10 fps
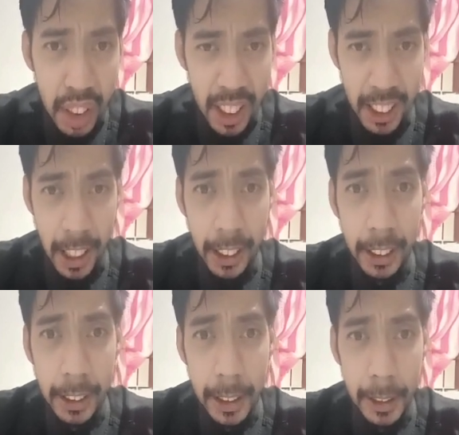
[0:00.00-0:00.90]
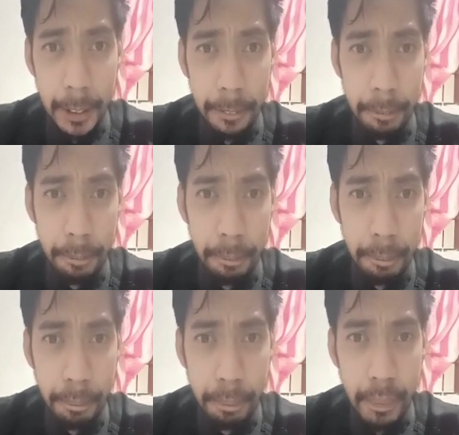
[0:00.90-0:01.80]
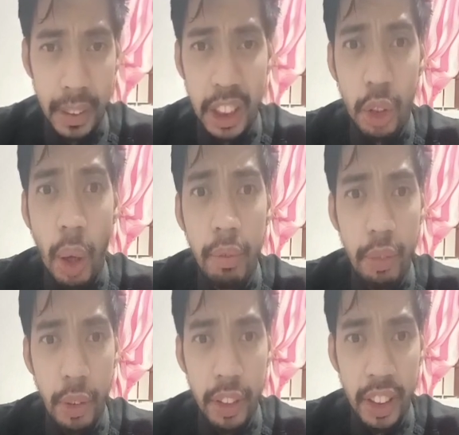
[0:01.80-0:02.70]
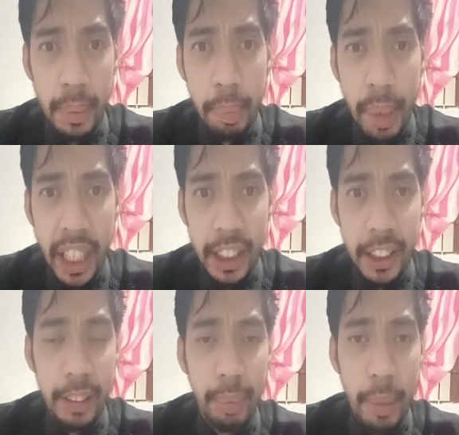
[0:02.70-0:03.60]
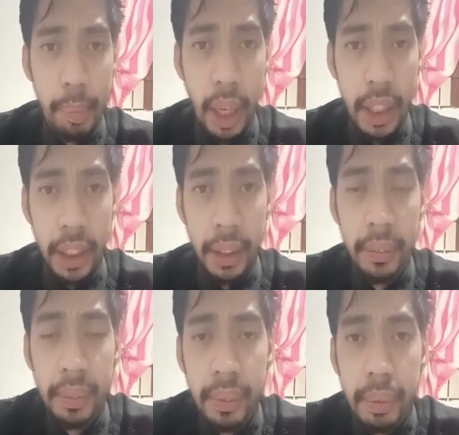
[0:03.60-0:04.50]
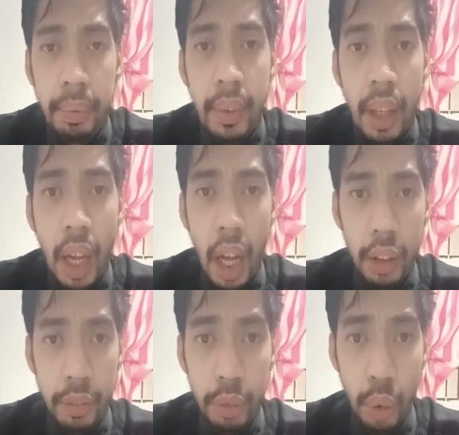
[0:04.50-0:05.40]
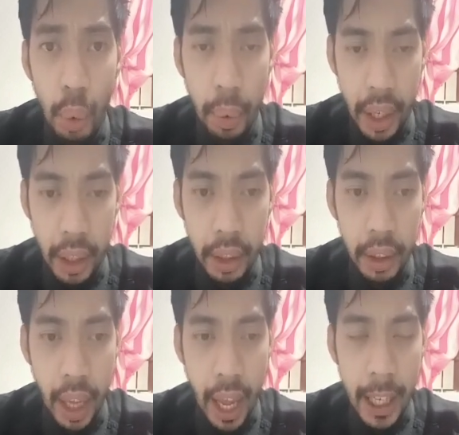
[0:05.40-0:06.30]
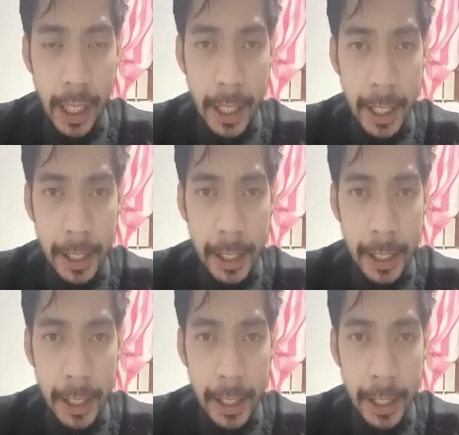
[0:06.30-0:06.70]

sudden discomforts and pains in my body out of nowhere, and